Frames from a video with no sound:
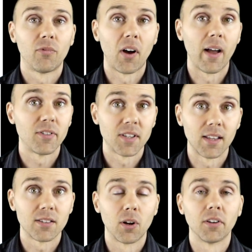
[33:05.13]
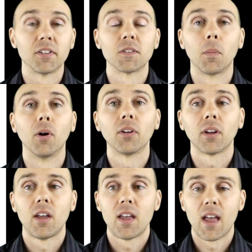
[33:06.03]
5 cents not to
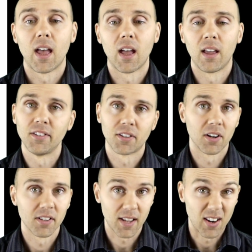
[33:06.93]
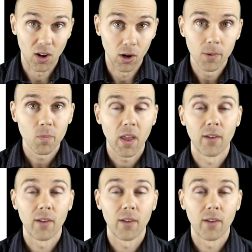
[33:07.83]
smoke, he's going to say no.